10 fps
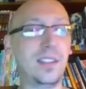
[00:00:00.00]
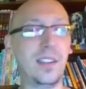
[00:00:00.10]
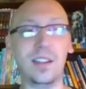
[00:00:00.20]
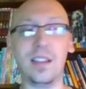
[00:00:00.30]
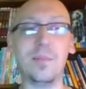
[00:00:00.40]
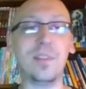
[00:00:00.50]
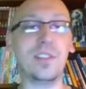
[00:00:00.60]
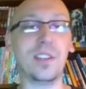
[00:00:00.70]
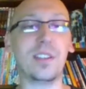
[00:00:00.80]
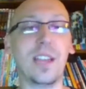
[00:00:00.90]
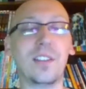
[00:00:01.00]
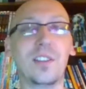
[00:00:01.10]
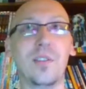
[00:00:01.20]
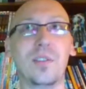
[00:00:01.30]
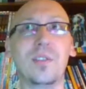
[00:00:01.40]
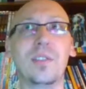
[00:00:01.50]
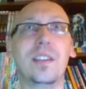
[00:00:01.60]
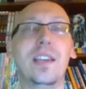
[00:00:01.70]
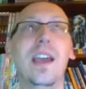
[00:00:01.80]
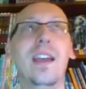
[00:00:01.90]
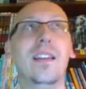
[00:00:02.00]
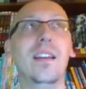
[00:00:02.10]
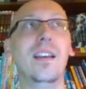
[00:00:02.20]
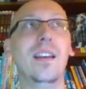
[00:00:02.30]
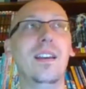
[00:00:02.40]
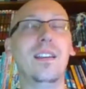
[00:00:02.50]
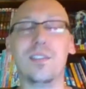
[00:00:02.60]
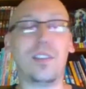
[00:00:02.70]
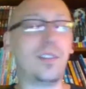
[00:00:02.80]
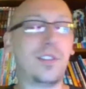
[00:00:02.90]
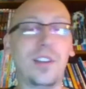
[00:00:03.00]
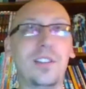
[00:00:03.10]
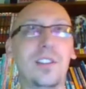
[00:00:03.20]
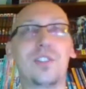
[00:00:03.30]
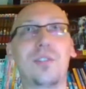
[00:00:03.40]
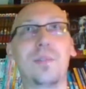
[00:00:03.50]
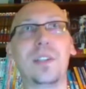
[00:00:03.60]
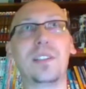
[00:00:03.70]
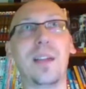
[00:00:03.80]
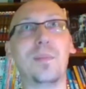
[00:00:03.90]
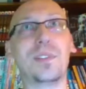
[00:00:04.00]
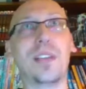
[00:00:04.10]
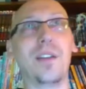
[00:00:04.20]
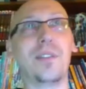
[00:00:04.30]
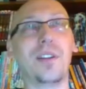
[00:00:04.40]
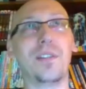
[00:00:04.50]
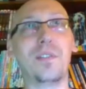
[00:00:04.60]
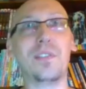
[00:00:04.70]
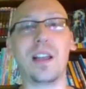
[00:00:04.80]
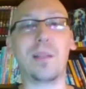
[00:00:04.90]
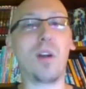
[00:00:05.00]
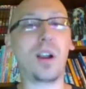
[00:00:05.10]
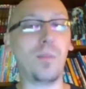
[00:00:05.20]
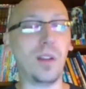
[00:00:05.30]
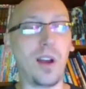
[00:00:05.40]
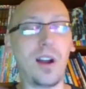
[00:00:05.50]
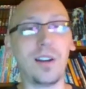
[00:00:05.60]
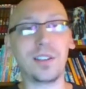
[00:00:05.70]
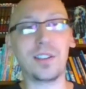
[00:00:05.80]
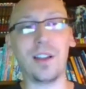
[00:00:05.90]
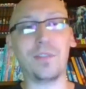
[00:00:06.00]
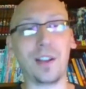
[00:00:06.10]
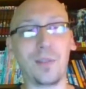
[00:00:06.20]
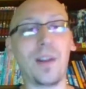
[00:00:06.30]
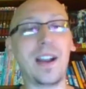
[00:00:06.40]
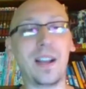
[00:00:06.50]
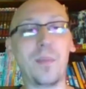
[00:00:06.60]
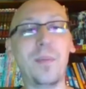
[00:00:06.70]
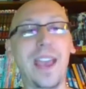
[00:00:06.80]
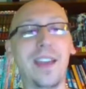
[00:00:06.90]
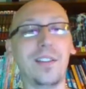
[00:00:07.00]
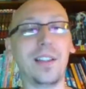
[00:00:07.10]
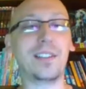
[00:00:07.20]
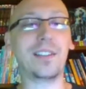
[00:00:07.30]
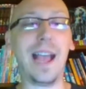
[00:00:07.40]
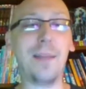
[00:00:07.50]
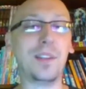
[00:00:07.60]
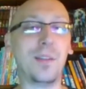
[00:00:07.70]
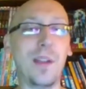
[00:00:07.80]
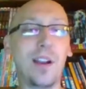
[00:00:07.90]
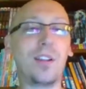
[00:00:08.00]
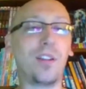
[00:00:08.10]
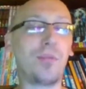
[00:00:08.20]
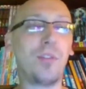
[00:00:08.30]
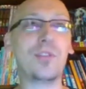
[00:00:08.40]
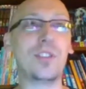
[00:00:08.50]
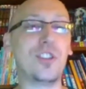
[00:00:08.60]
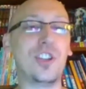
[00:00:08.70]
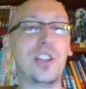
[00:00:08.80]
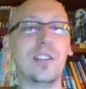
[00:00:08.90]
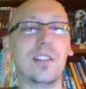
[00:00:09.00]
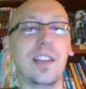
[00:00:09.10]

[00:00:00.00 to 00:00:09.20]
Still images. And so you'll get there's all these script examples out there of even like Mark Millar and stuff like writing a panel that's Captain America throws his shield,